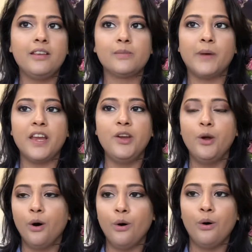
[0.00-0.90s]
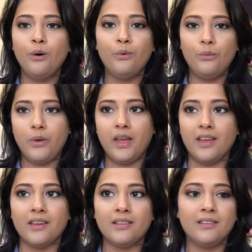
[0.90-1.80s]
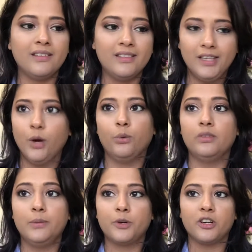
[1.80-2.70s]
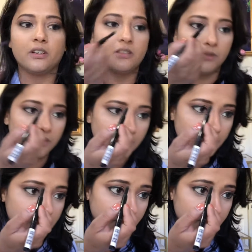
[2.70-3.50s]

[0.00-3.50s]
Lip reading: by no way the only product you'll use.